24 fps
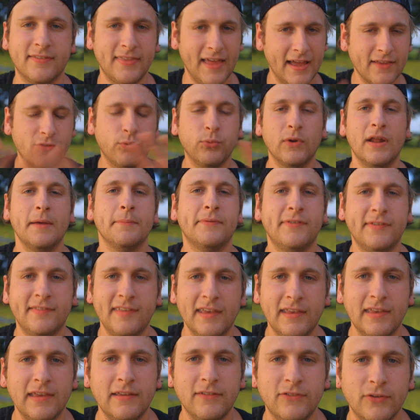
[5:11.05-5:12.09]
that's what I'm
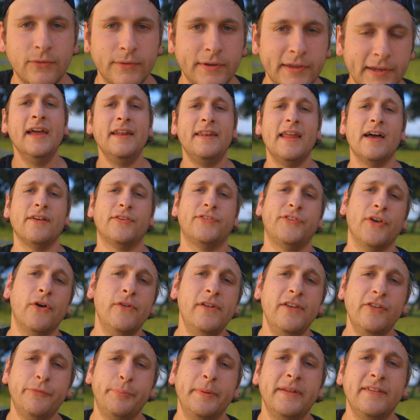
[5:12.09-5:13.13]
sticking to. Now
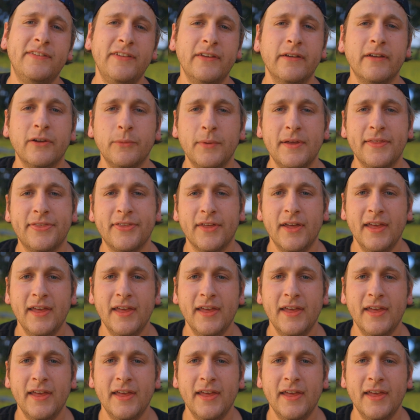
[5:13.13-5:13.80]
Sony's been dealing with